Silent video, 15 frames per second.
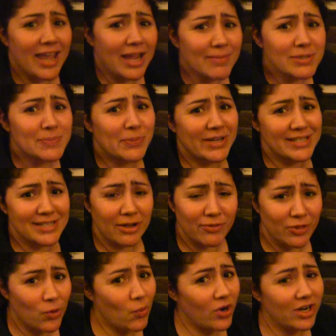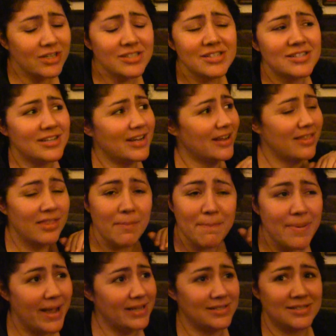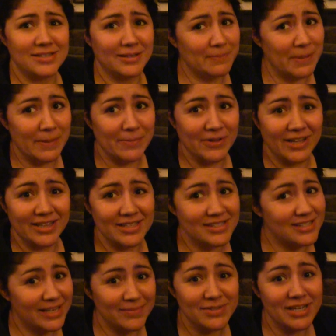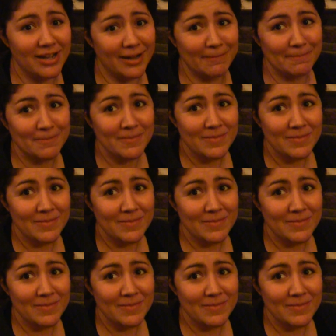games brings out the worst and the best in people at the same time.